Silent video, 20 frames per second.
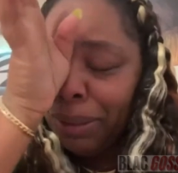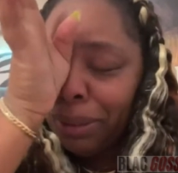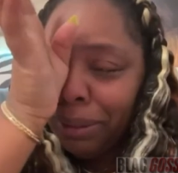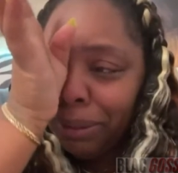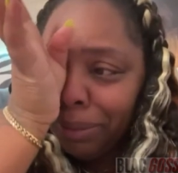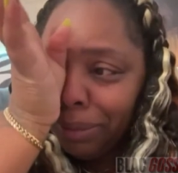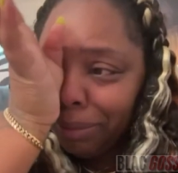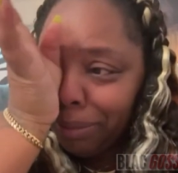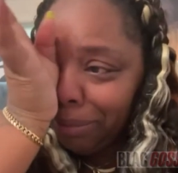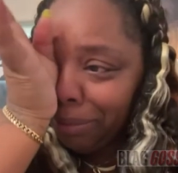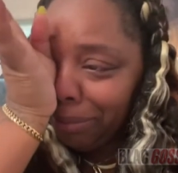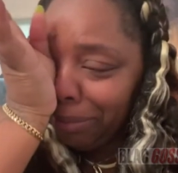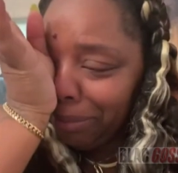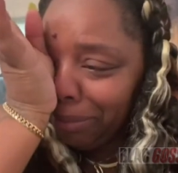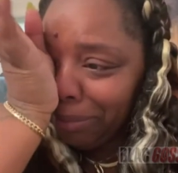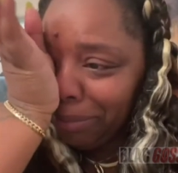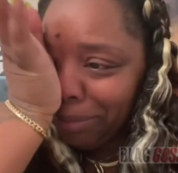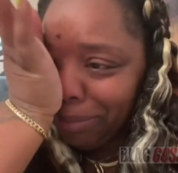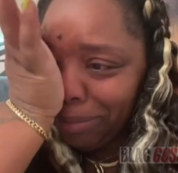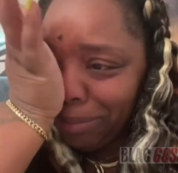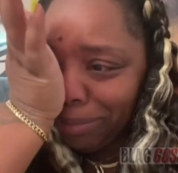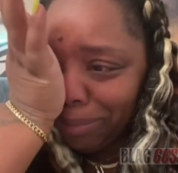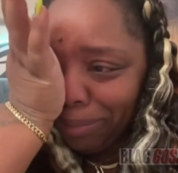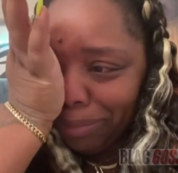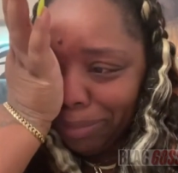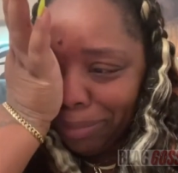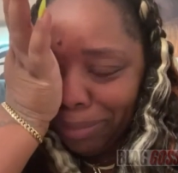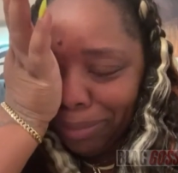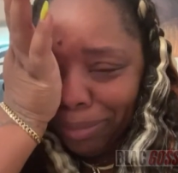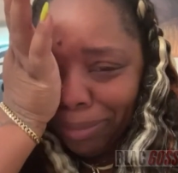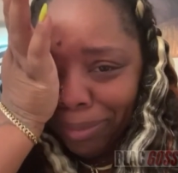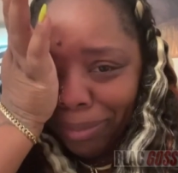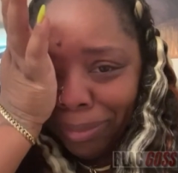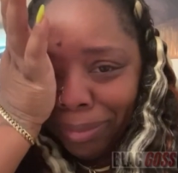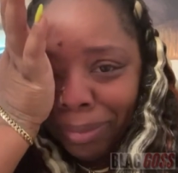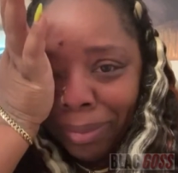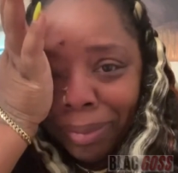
(silence)